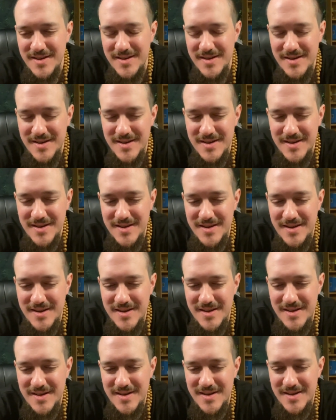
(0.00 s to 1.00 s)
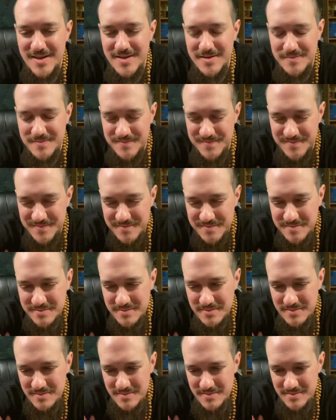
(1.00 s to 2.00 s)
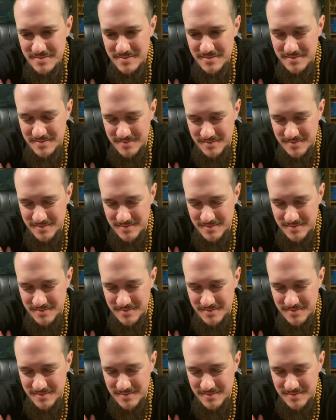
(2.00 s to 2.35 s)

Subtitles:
Nothing is said.